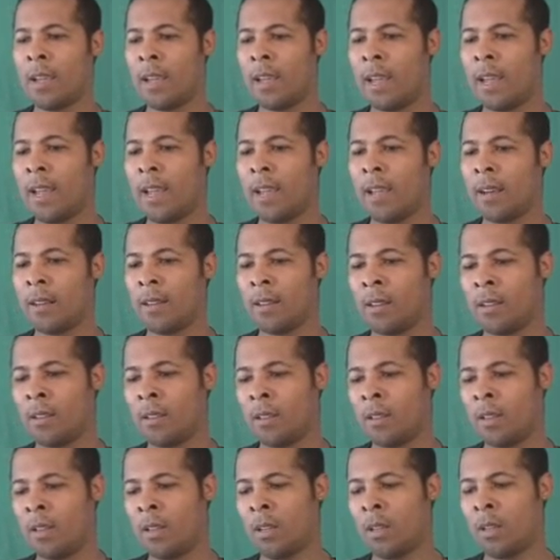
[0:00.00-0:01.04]
and
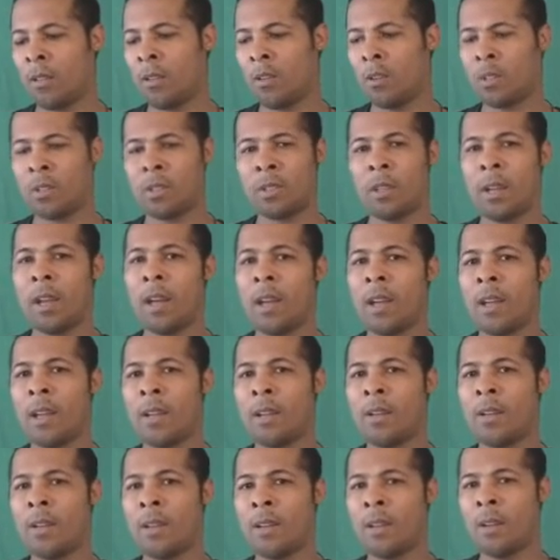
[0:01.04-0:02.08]
your
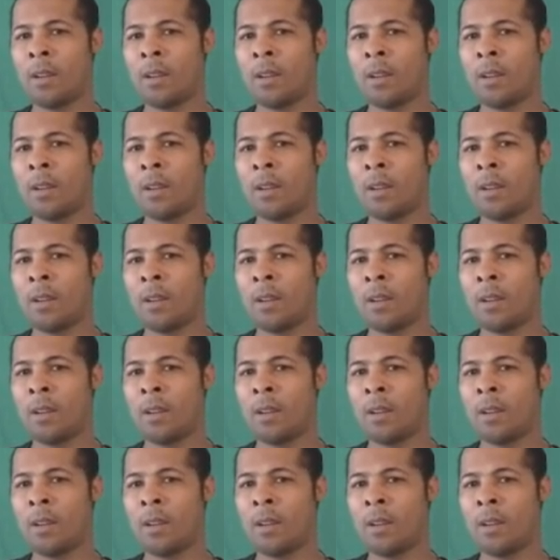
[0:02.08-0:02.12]
son,